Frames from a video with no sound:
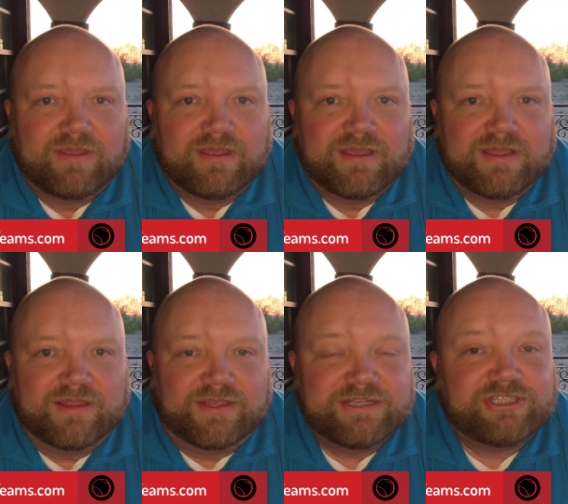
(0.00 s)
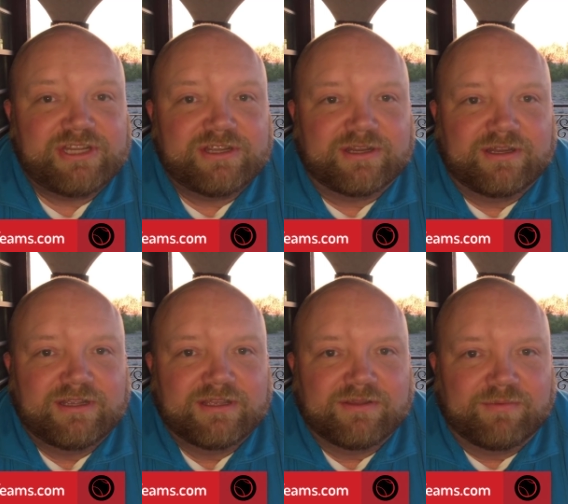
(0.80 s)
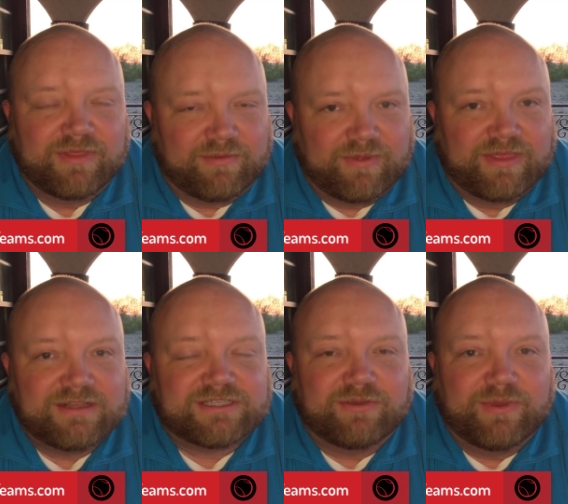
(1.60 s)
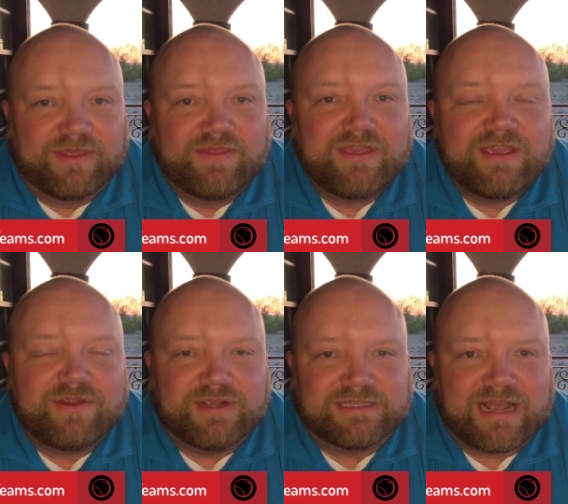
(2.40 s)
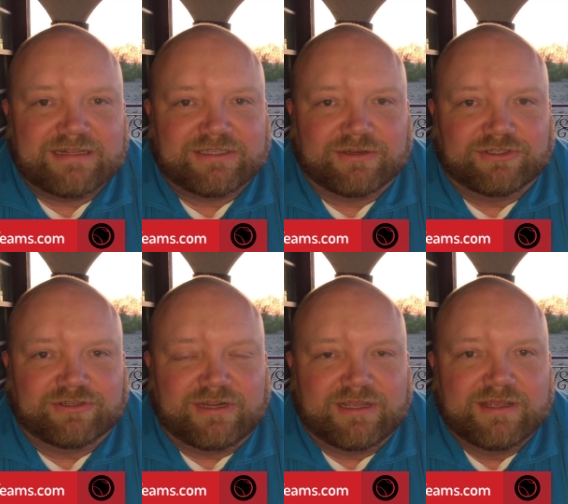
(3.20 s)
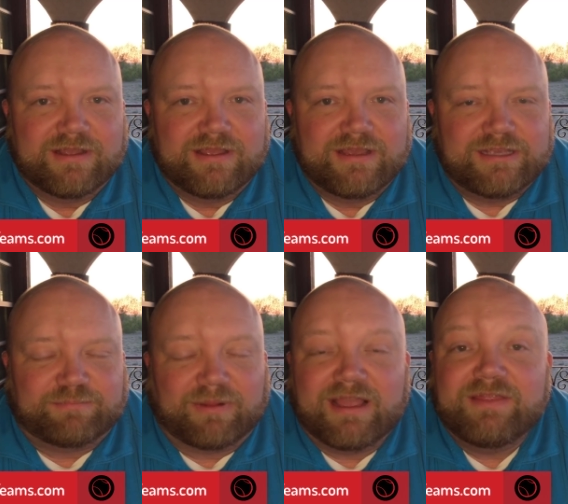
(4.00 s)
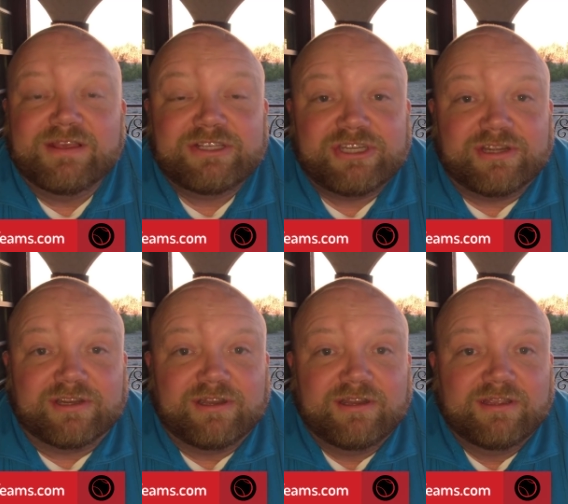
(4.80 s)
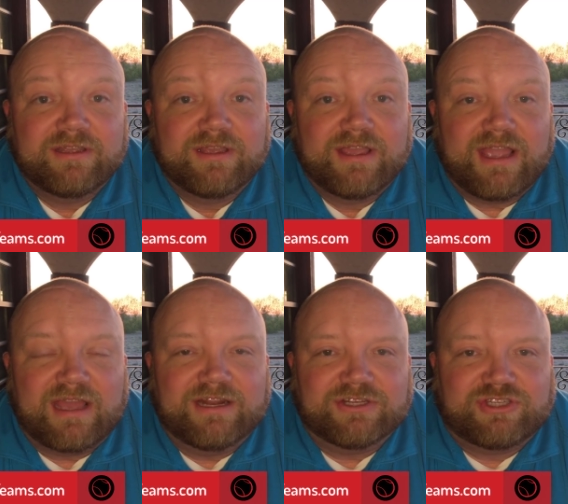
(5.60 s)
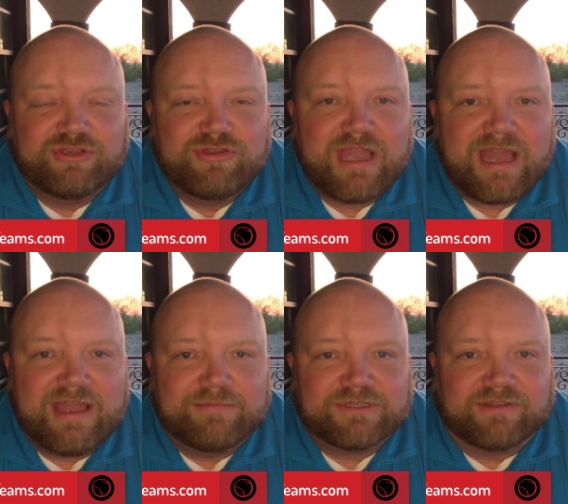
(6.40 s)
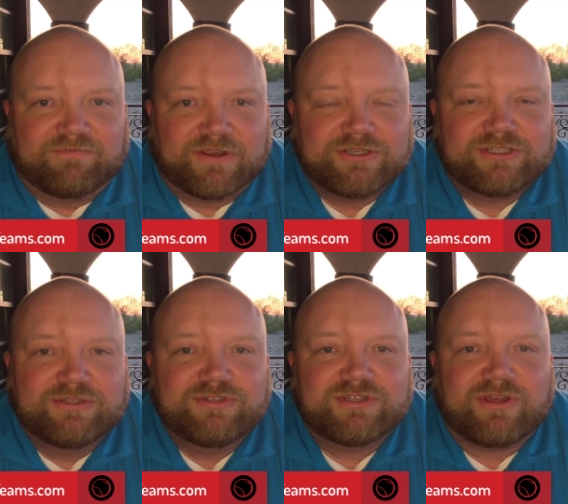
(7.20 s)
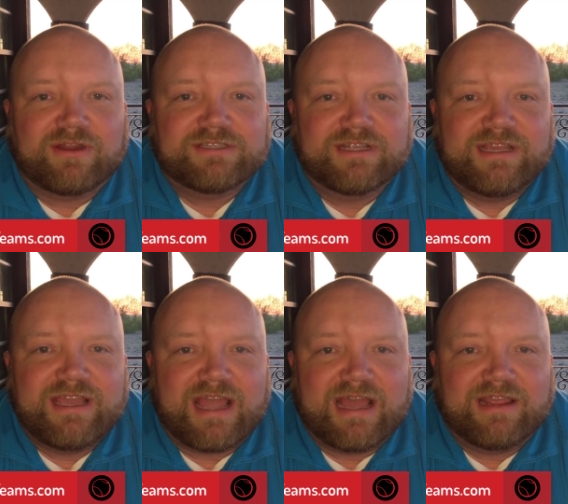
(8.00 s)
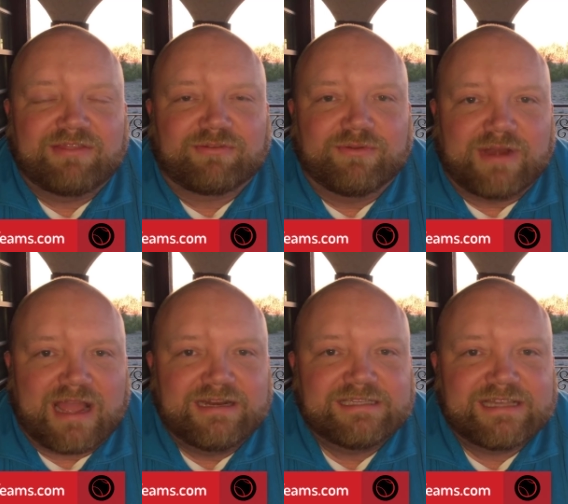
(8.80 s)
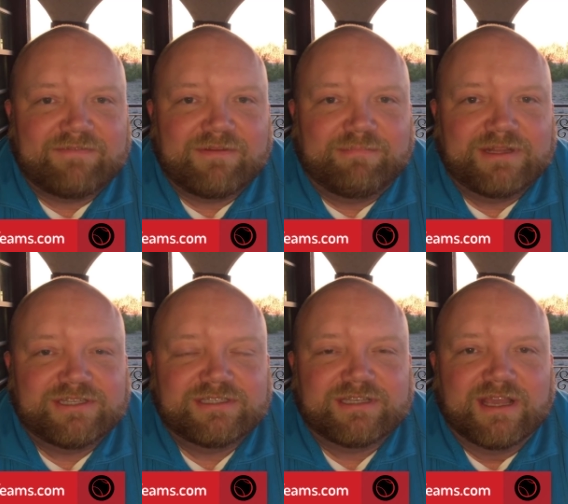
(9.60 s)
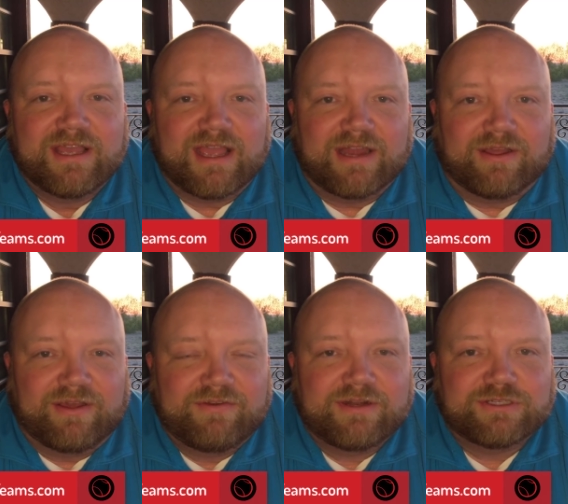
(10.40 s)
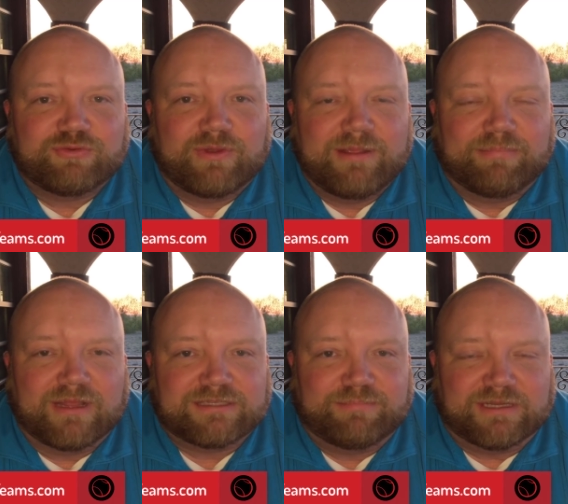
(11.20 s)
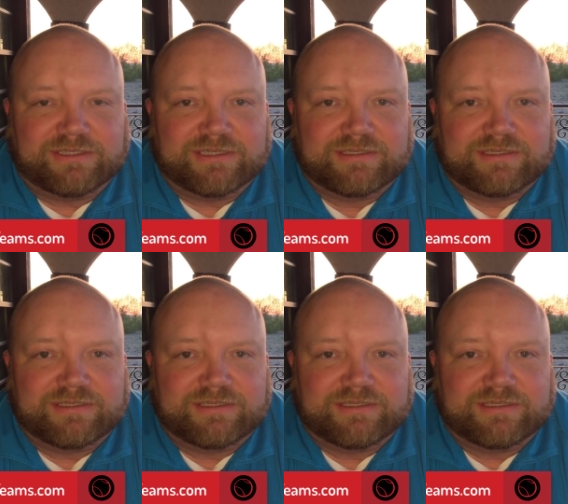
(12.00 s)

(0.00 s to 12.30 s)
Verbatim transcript: This year, with, with it, so within the year, he's had surgery. He's playing this year, and in two games, the first two starts that he had, he threw 97 pitches and 120 plus pitches